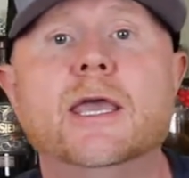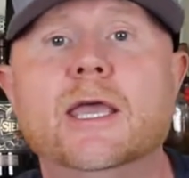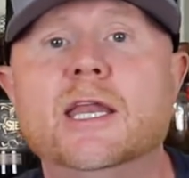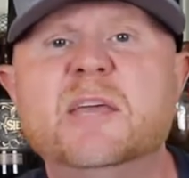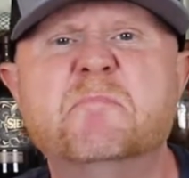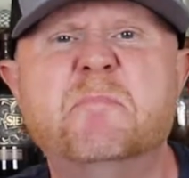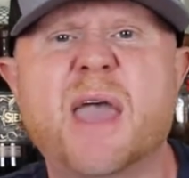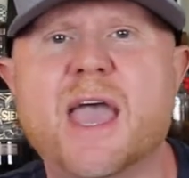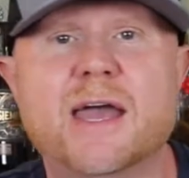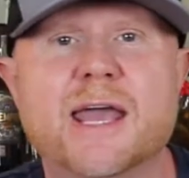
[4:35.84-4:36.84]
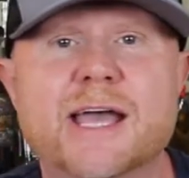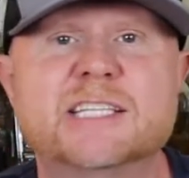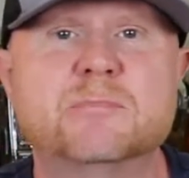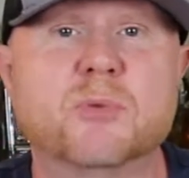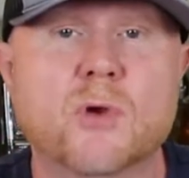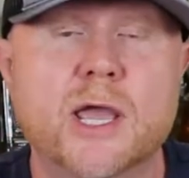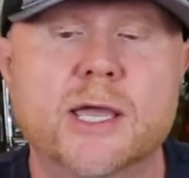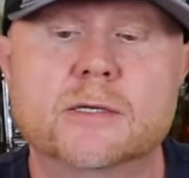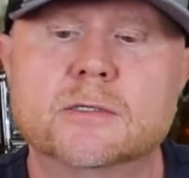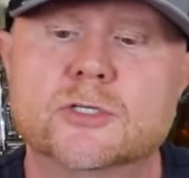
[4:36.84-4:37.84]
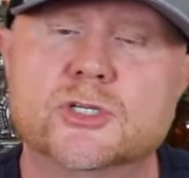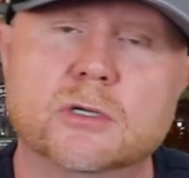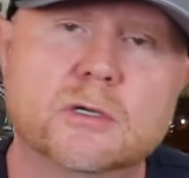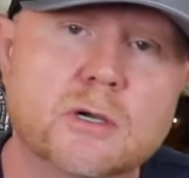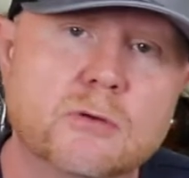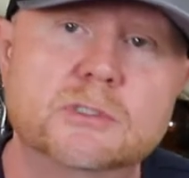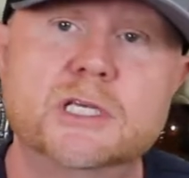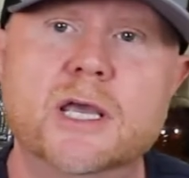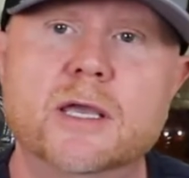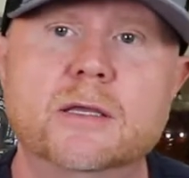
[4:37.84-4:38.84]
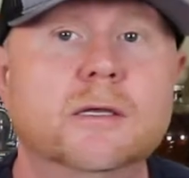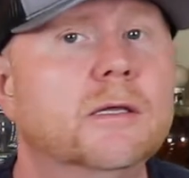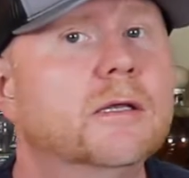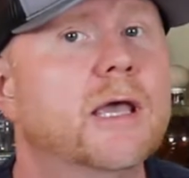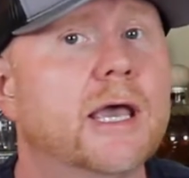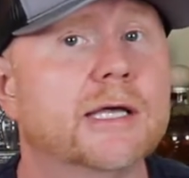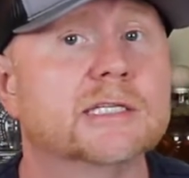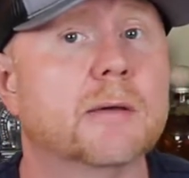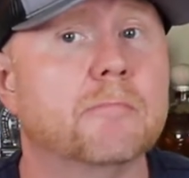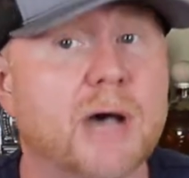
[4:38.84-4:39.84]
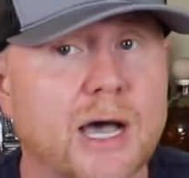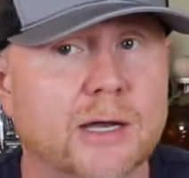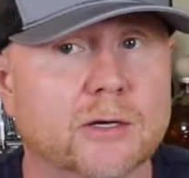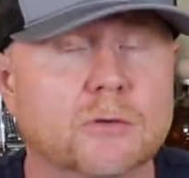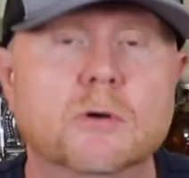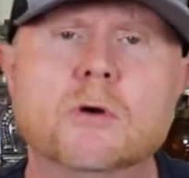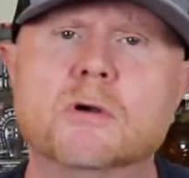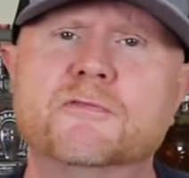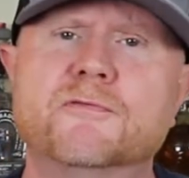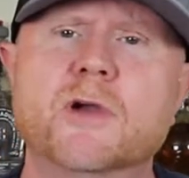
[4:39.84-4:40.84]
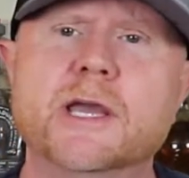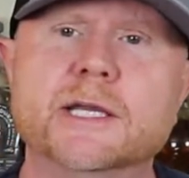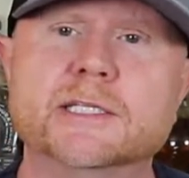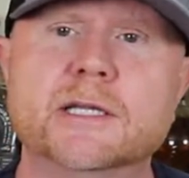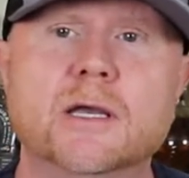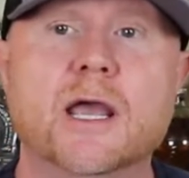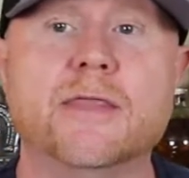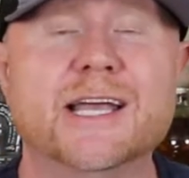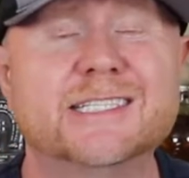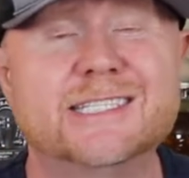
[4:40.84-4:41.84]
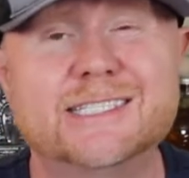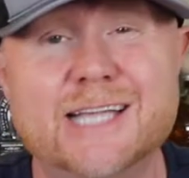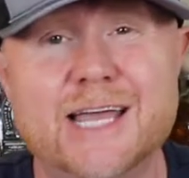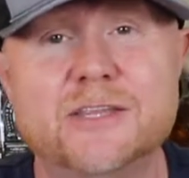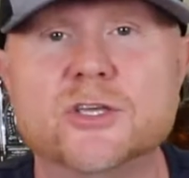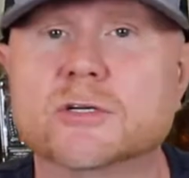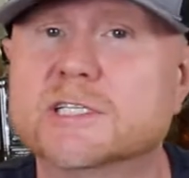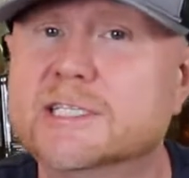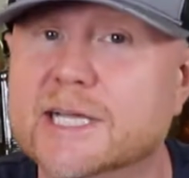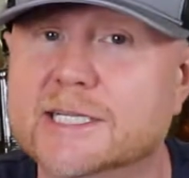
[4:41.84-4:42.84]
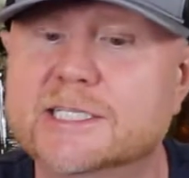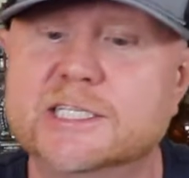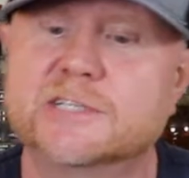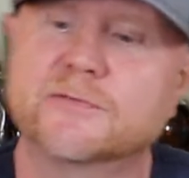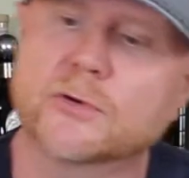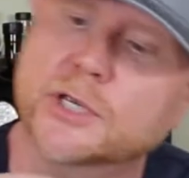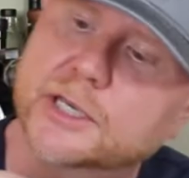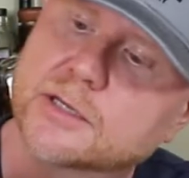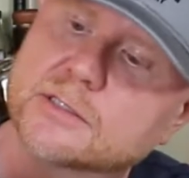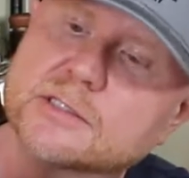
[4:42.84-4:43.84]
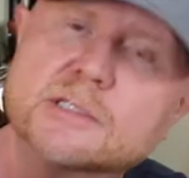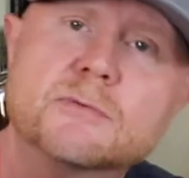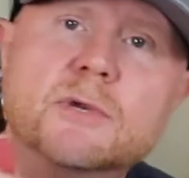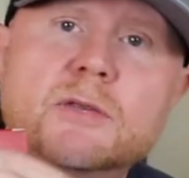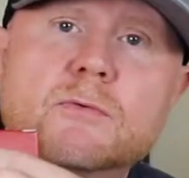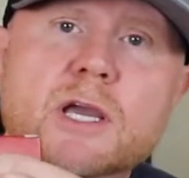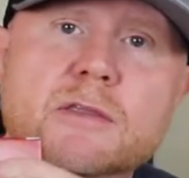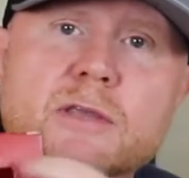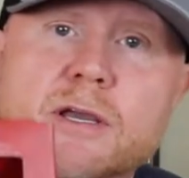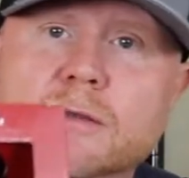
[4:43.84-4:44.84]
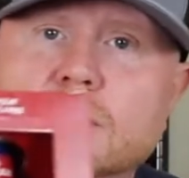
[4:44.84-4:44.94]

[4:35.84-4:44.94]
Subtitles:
any badass brand, Xicote has a motto or a phrase, and that's set your senses free. It's written right there.